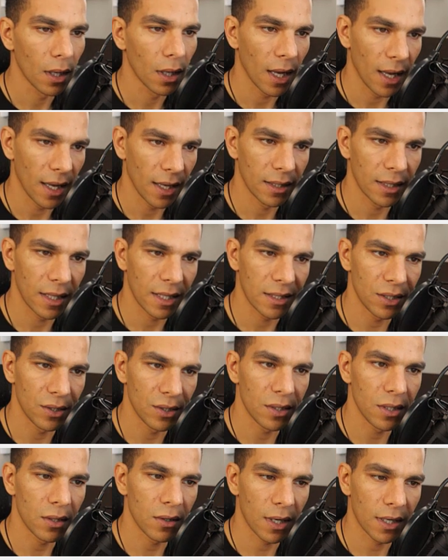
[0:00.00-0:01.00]
And as you
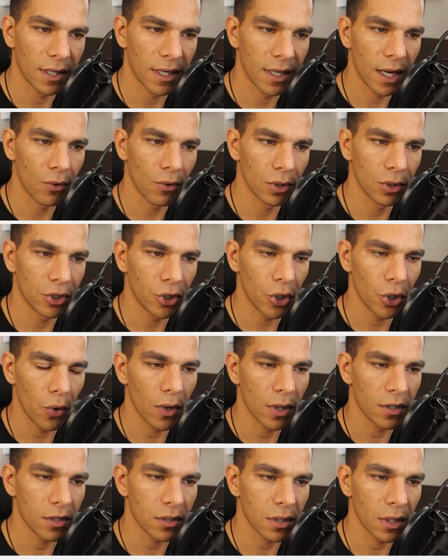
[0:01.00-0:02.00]
see right now, it
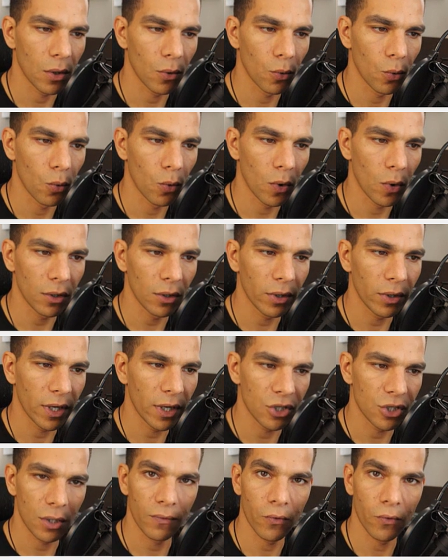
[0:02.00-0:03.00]
shows us one
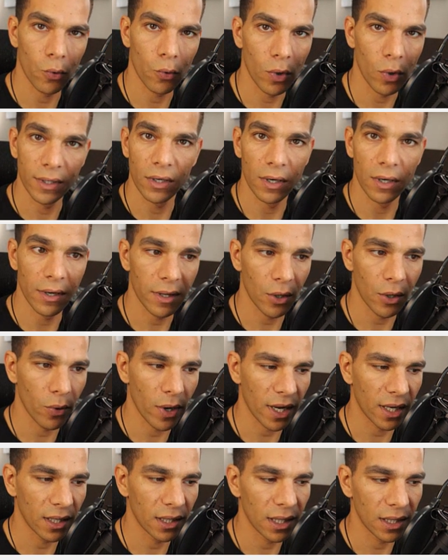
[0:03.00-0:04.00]
location for one
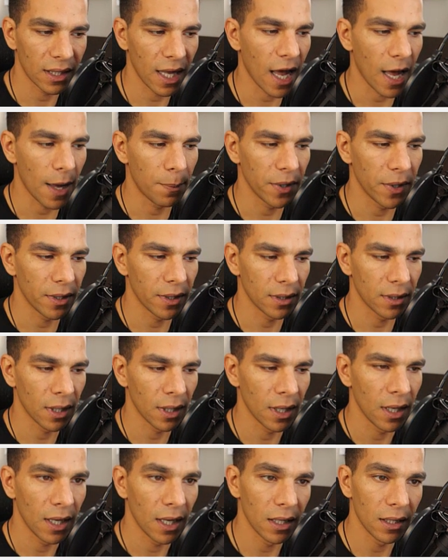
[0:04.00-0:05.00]
earthquake that happened
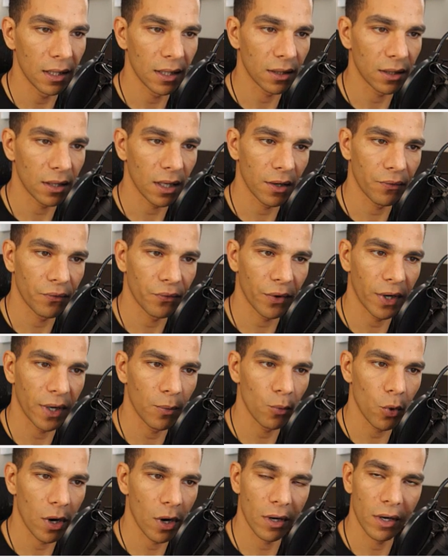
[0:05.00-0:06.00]
in the time
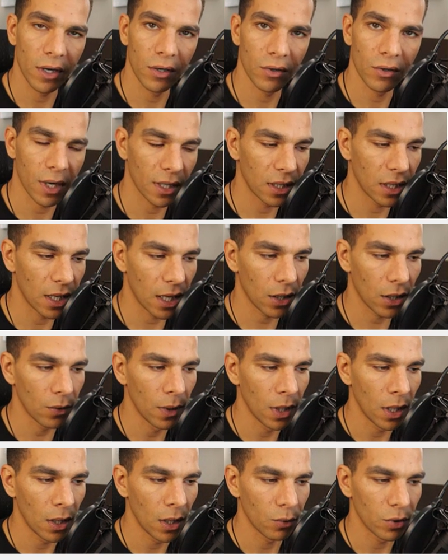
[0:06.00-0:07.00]
frame we're in right now,
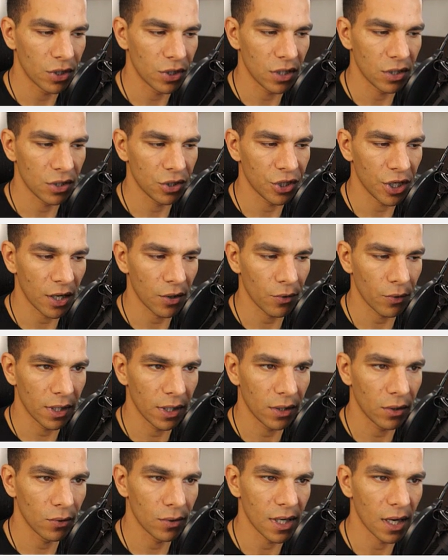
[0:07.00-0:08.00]
which is January
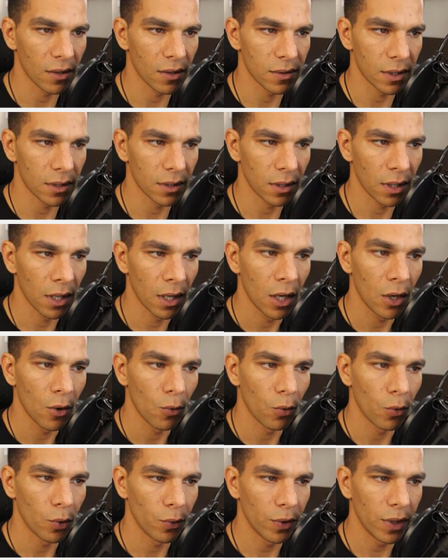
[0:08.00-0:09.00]
2000.
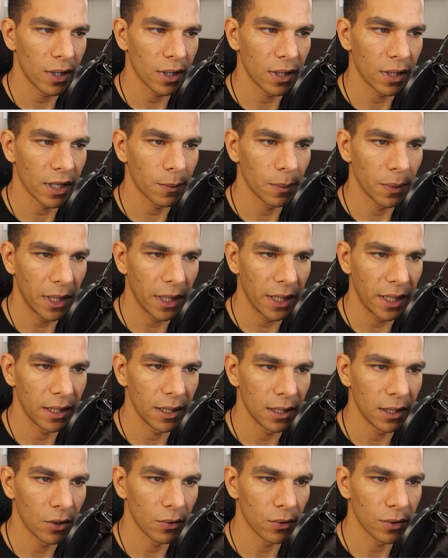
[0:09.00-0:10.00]
When we click
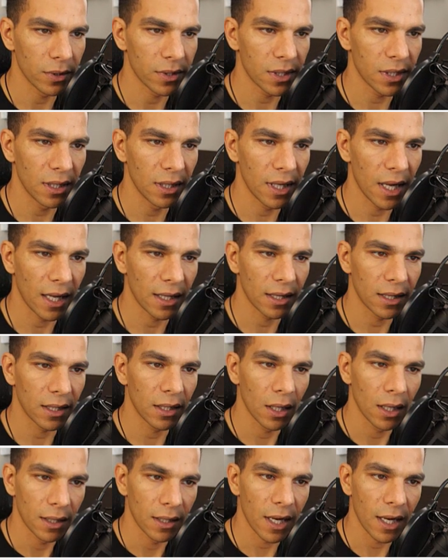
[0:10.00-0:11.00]
play, you will see that
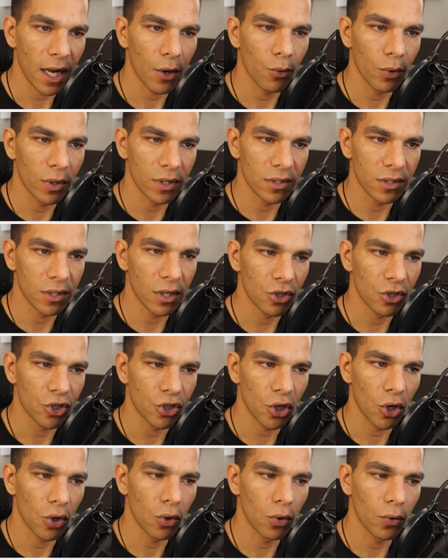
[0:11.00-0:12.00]
now it's going to
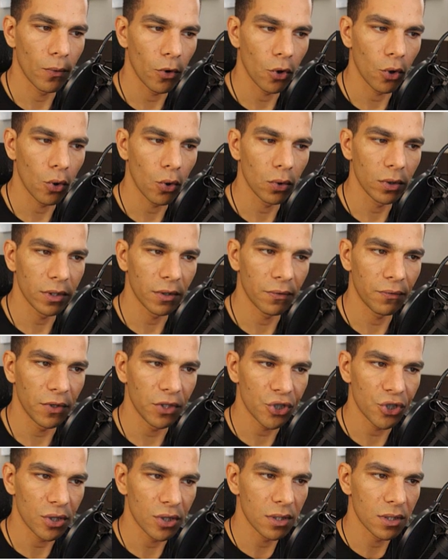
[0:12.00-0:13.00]
show all the
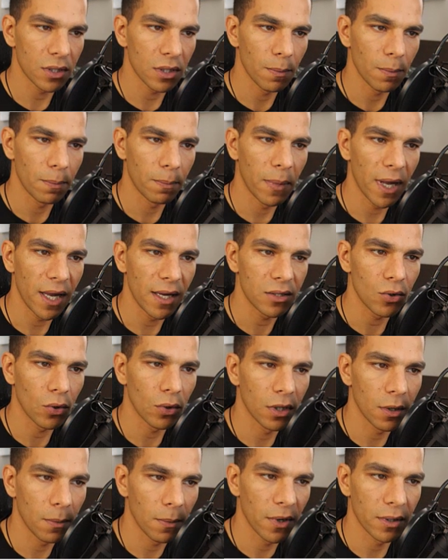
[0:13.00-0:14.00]
features based
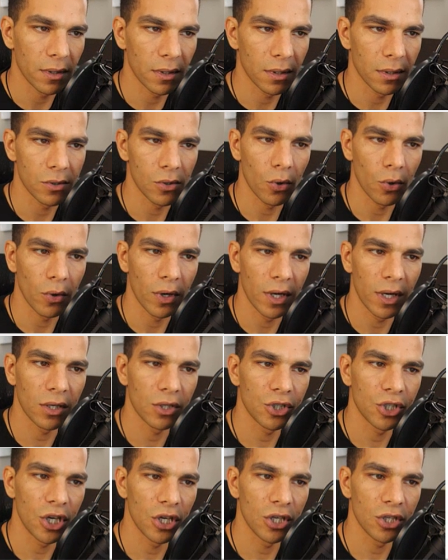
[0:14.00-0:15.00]
on the month. So here it
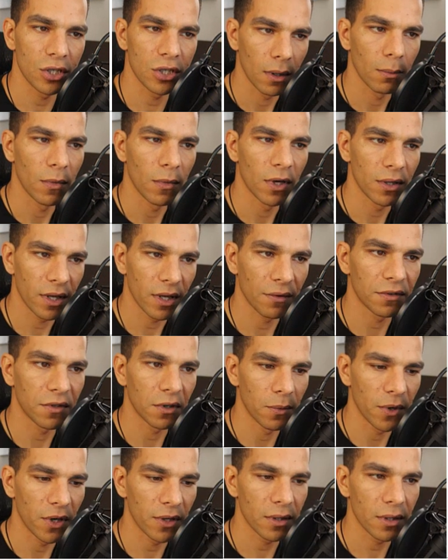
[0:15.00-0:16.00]
changes month
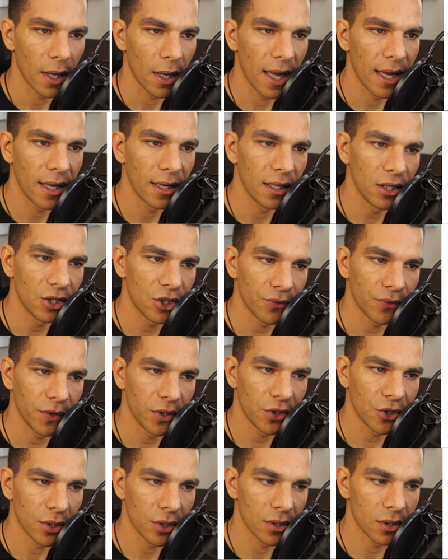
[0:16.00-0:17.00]
after month, and each
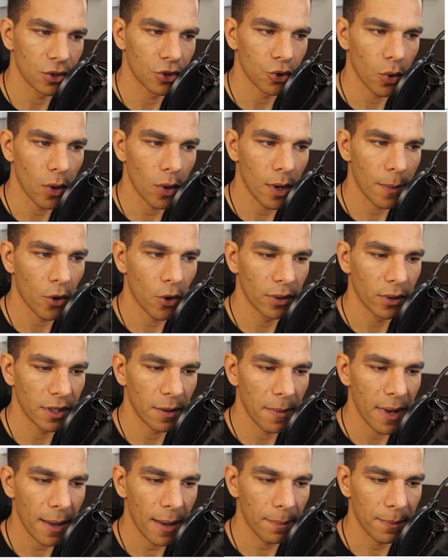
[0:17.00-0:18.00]
features show up on the
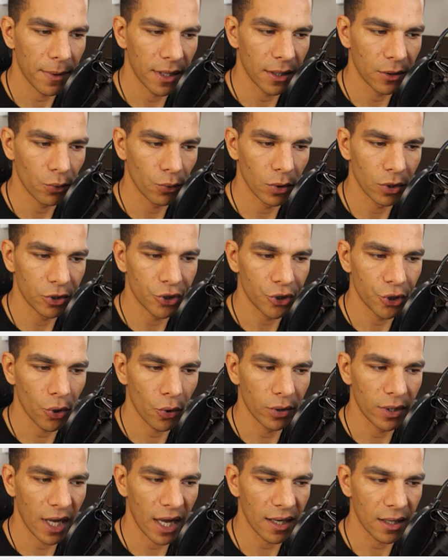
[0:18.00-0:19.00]
map. It will
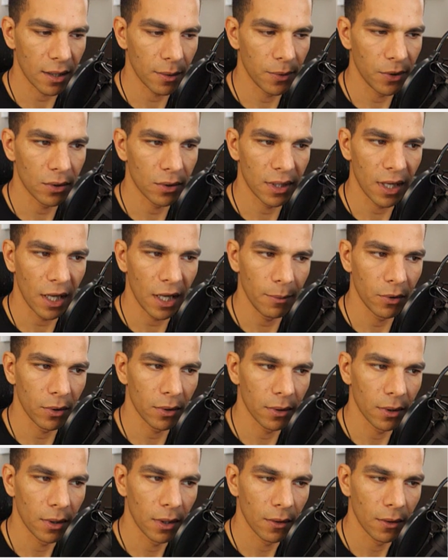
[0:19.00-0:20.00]
show the attribute
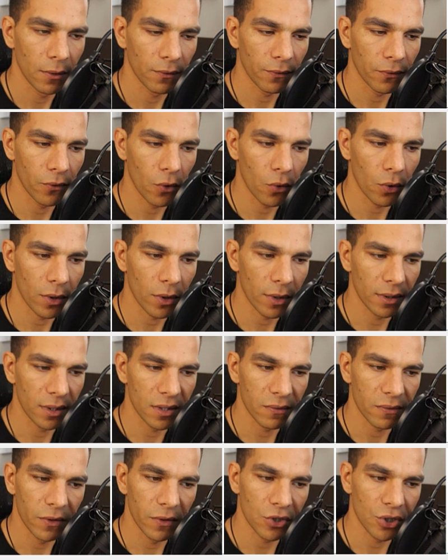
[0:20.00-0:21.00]
table for
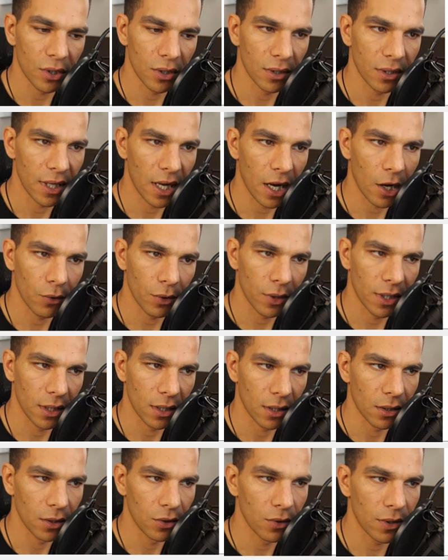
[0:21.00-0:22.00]
this feature down
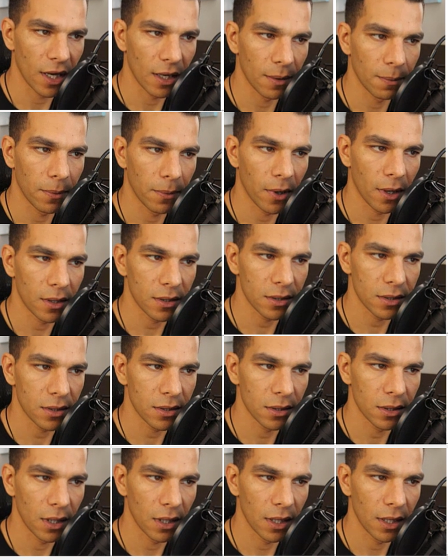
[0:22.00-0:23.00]
here. You can
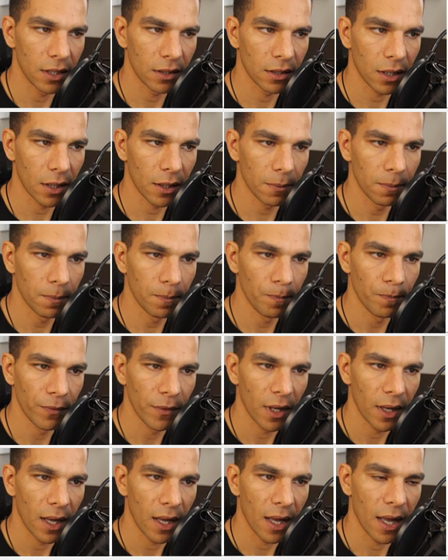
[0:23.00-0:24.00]
pause anytime
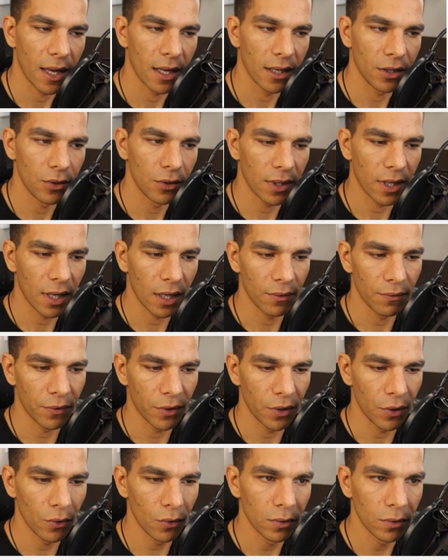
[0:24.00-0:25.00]
and you can
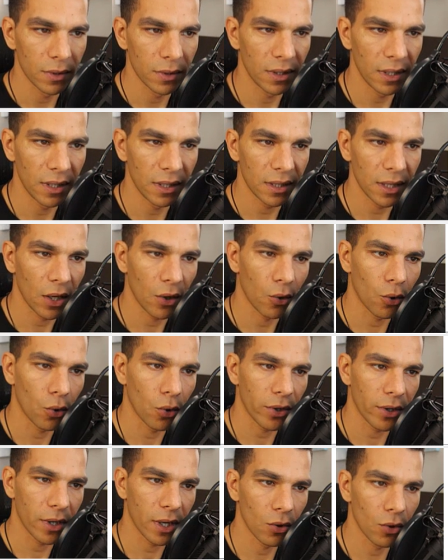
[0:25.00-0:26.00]
view the data,
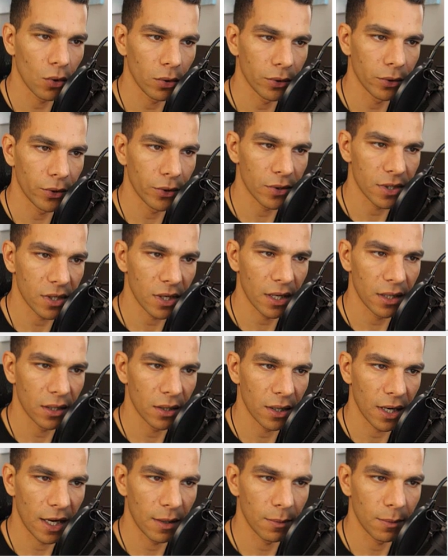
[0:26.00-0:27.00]
or you can hold your
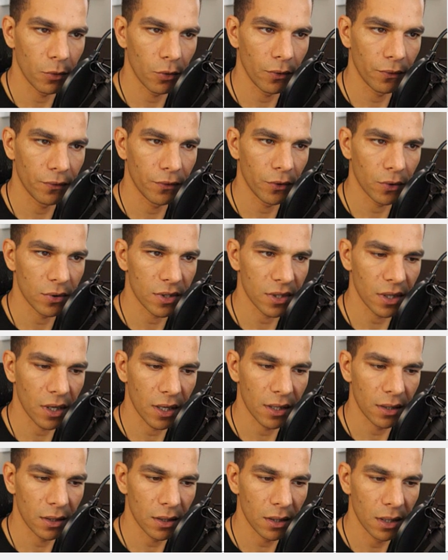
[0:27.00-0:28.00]
slider and move your
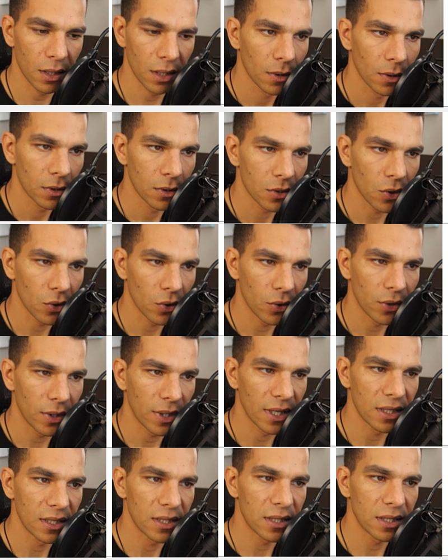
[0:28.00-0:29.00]
slider so you
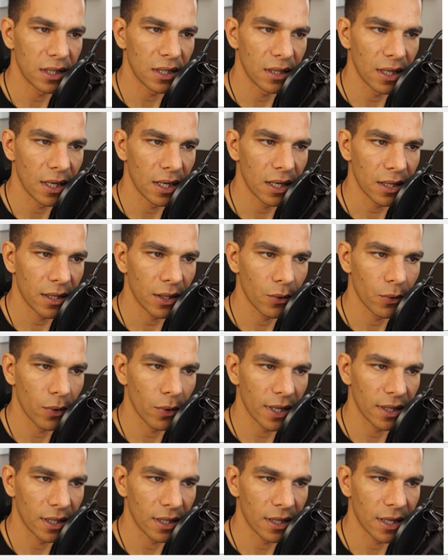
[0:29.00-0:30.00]
can see the earthquake that